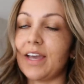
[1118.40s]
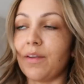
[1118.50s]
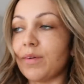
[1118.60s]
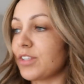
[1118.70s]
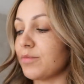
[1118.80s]

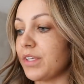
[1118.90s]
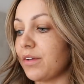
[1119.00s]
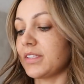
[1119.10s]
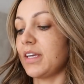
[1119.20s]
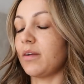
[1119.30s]
day, which I'm so
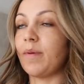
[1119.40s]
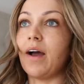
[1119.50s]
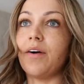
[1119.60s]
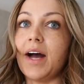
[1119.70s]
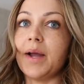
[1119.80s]
excited
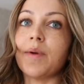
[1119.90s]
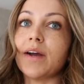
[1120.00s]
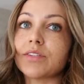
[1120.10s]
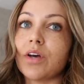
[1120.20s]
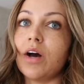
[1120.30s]
about.
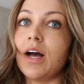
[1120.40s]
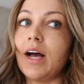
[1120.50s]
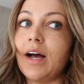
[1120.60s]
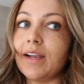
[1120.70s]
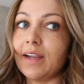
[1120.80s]
Eyebrows are
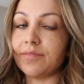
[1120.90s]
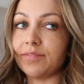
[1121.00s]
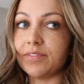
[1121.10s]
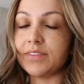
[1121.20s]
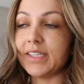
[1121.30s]
at
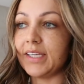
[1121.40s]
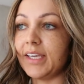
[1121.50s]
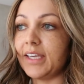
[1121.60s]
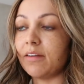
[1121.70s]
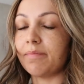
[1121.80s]

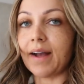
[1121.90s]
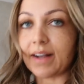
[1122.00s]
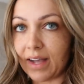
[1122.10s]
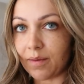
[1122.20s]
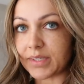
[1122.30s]
11:15
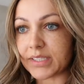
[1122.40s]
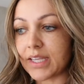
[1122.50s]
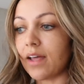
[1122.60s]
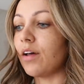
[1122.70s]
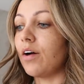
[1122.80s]
back at Abby's
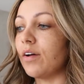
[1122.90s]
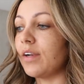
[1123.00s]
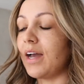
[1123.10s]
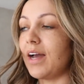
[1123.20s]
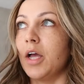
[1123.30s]

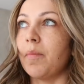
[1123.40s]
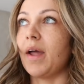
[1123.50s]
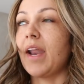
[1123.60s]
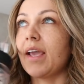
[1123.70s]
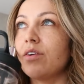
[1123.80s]
salon.
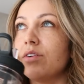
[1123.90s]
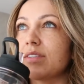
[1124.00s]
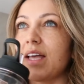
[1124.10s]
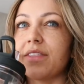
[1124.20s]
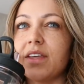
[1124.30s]
My
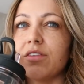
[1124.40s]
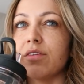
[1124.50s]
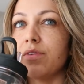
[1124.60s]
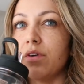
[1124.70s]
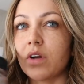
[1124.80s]
nails, I think, are
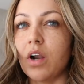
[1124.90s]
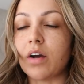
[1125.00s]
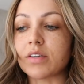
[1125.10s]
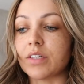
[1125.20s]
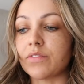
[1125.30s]
at 4
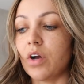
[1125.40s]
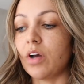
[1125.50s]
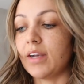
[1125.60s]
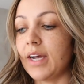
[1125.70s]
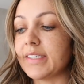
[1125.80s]
o'clock, so I've
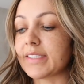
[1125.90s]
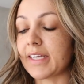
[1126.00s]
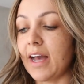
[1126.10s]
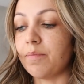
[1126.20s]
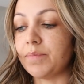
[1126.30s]
got a nice
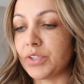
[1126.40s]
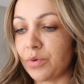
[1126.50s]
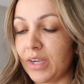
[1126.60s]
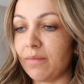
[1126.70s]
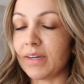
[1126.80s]
gap
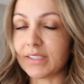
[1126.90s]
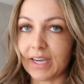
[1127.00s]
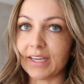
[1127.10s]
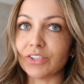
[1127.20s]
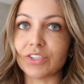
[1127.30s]
between my
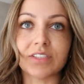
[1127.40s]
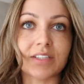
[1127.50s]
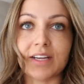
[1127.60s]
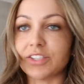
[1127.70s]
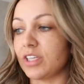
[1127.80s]
day just
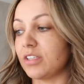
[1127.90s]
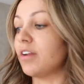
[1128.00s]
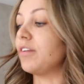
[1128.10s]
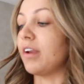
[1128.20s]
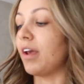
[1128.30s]
to get shit
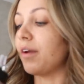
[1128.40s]
done, you